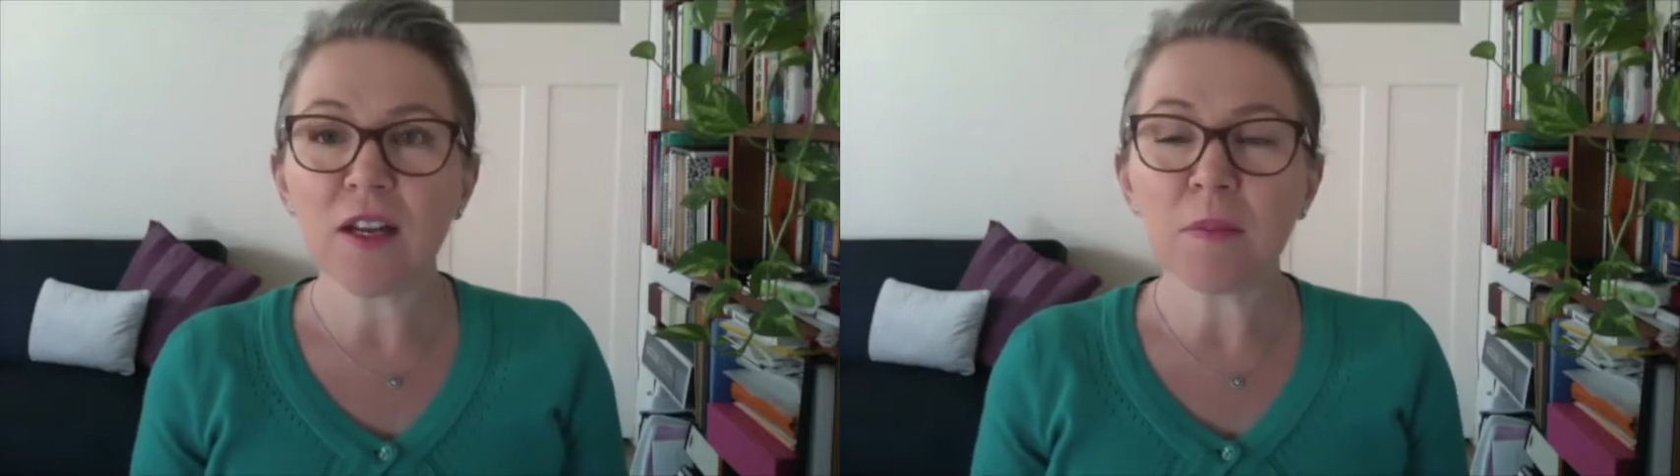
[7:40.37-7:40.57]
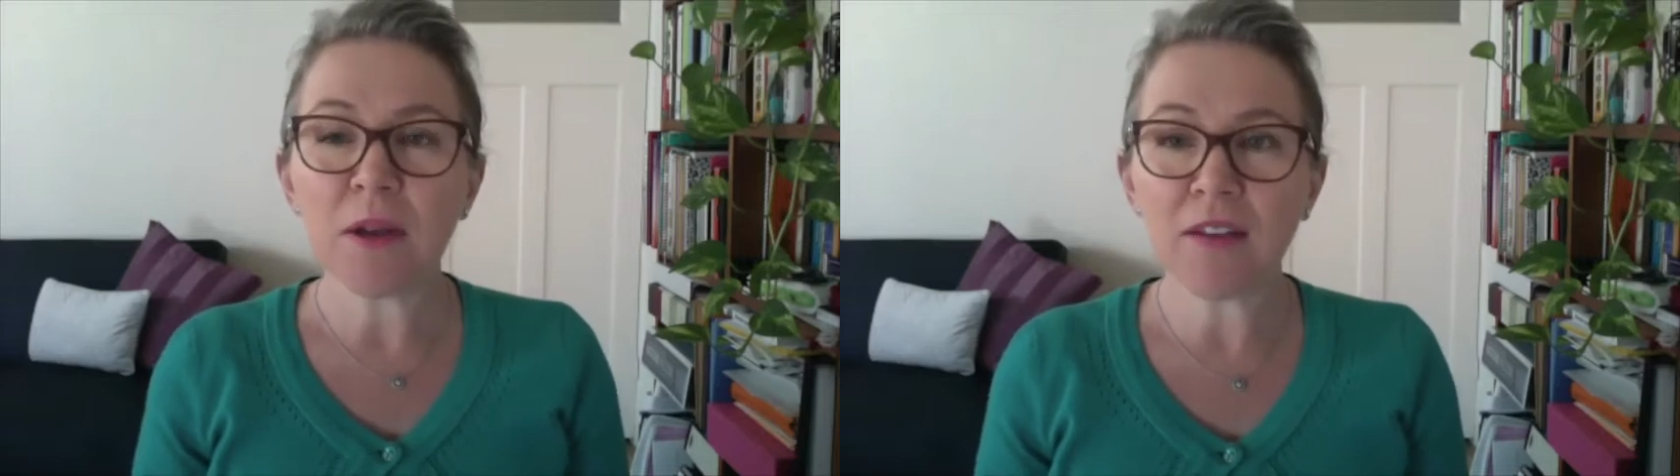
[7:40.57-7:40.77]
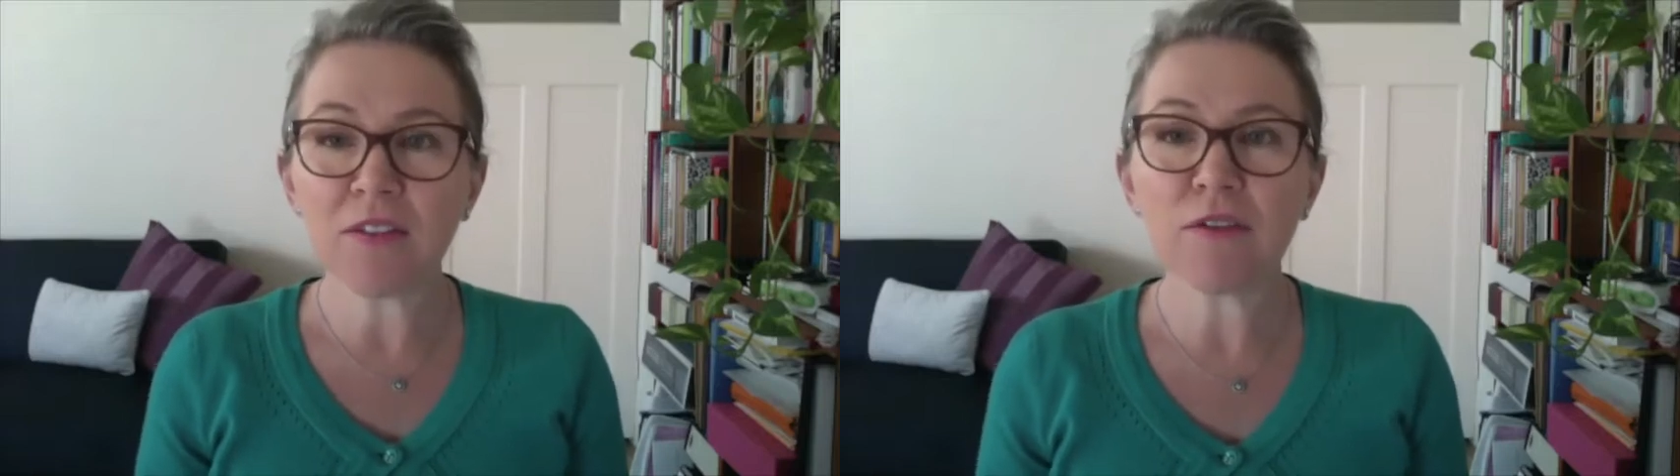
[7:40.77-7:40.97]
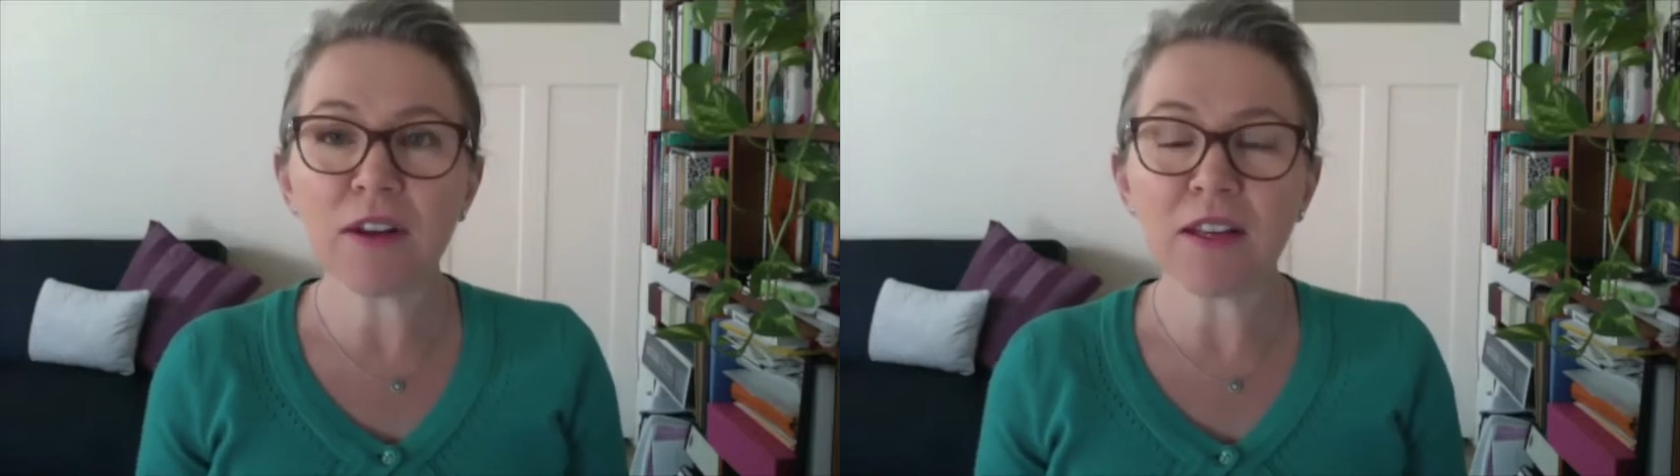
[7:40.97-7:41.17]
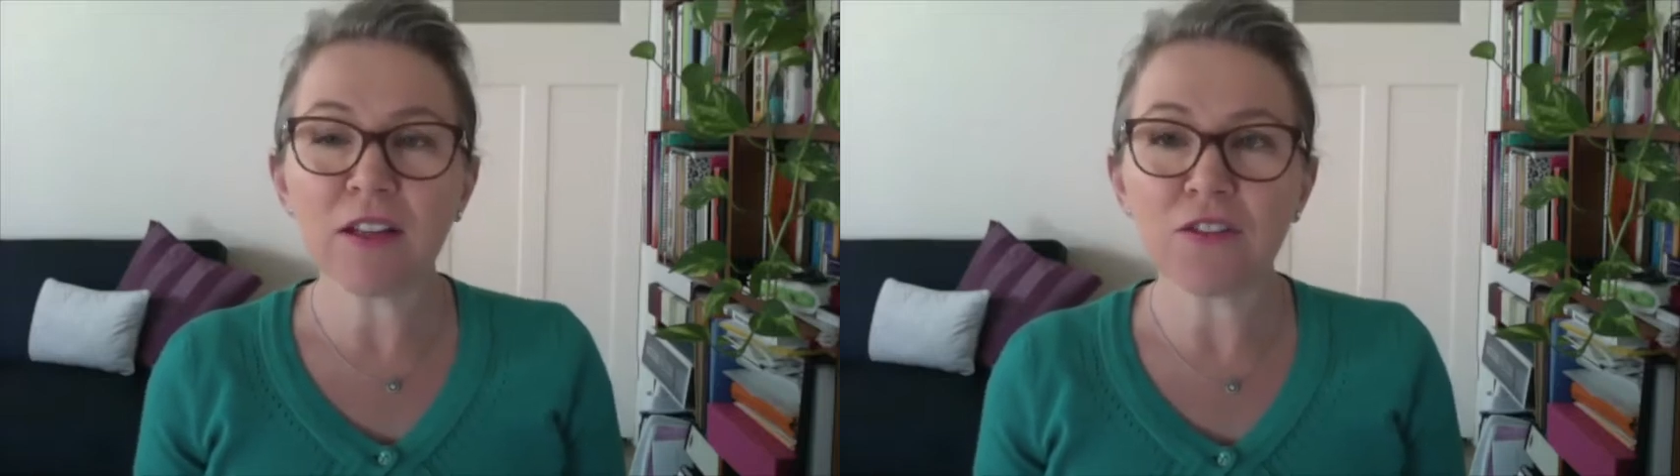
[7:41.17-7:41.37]
but having
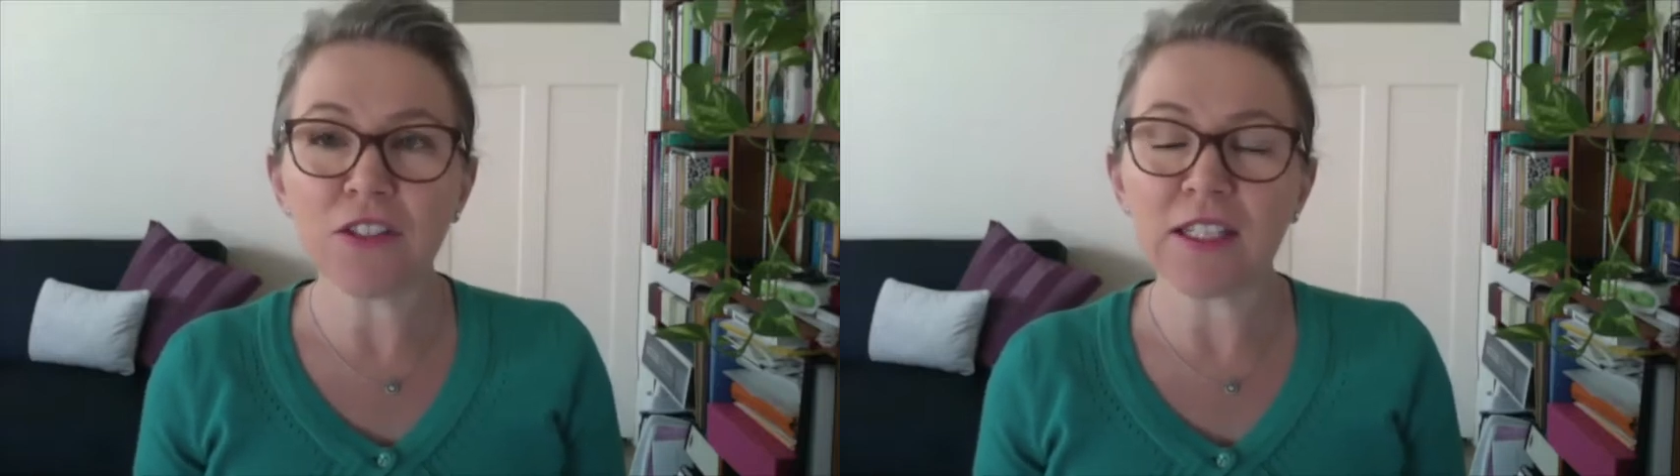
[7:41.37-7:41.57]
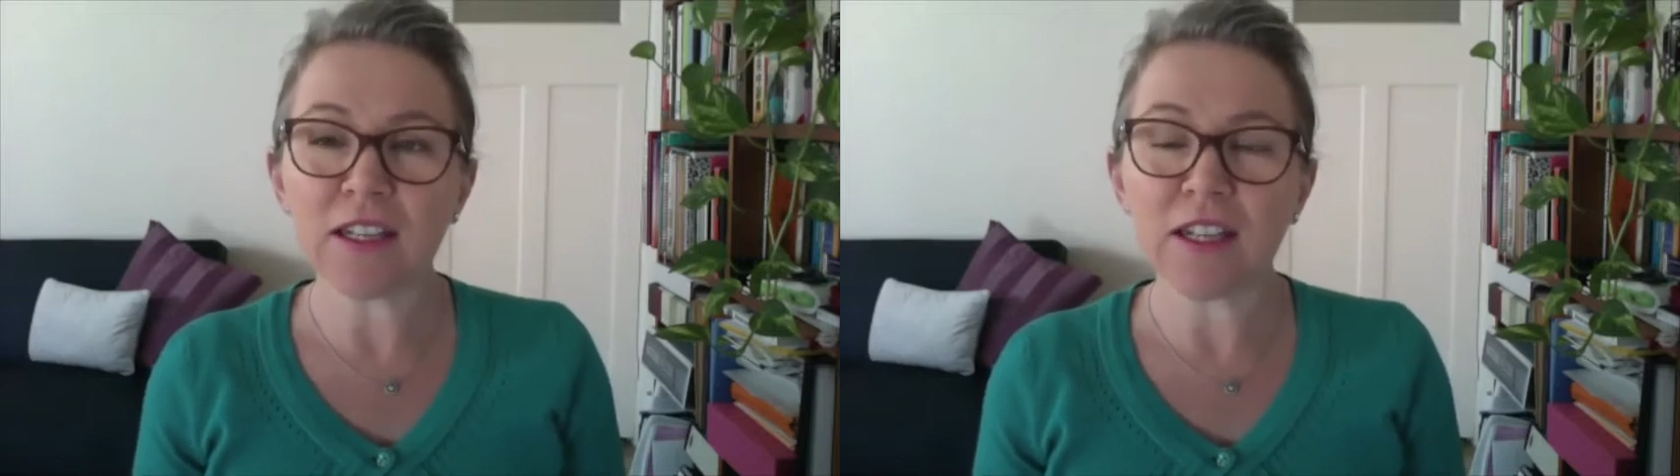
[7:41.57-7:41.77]
regular physical